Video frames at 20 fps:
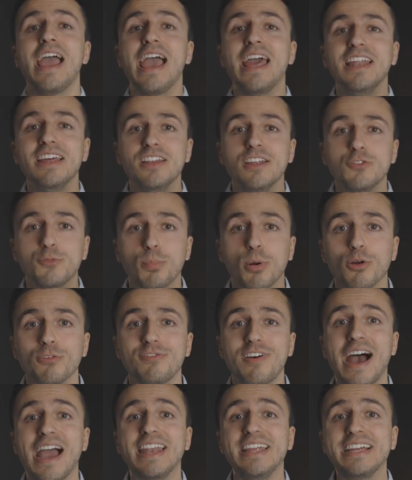and it is
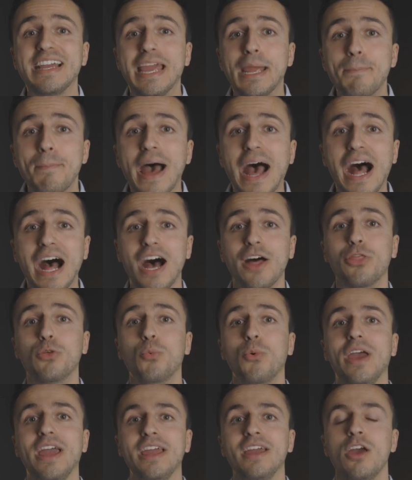providing a
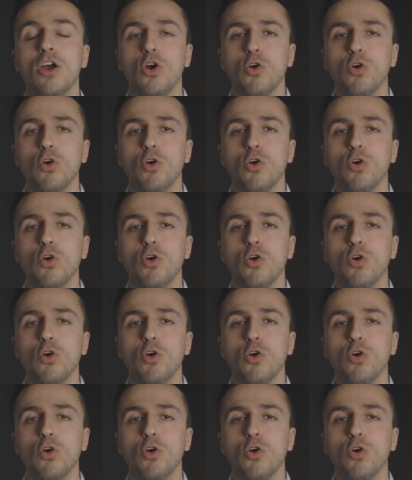pathway